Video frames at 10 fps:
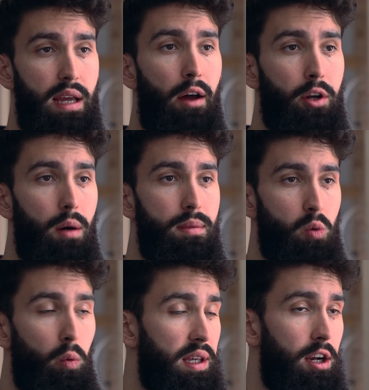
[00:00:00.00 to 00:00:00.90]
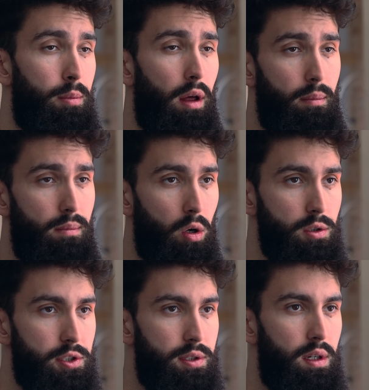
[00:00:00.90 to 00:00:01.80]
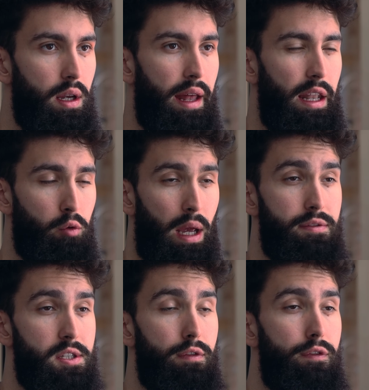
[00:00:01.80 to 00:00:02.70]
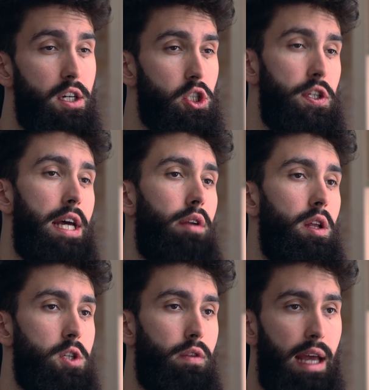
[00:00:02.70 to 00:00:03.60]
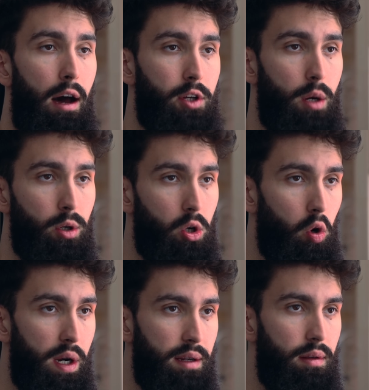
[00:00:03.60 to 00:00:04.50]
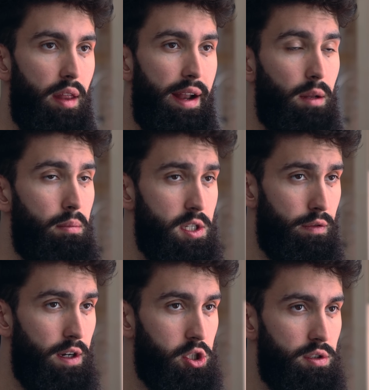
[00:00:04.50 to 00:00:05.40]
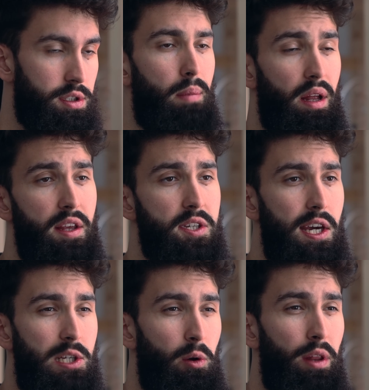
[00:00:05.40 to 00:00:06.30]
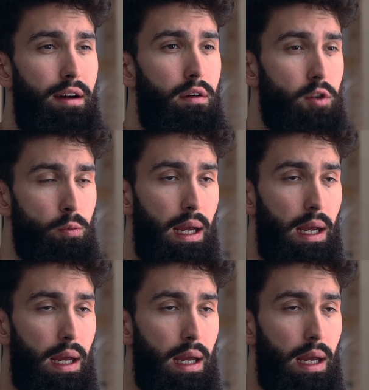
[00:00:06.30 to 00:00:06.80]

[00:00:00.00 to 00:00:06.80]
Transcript: the outcome is what we care about the most, and if we have sufficient evidence of the outcome occurring, then that can be sufficient, but in this case, we only have a few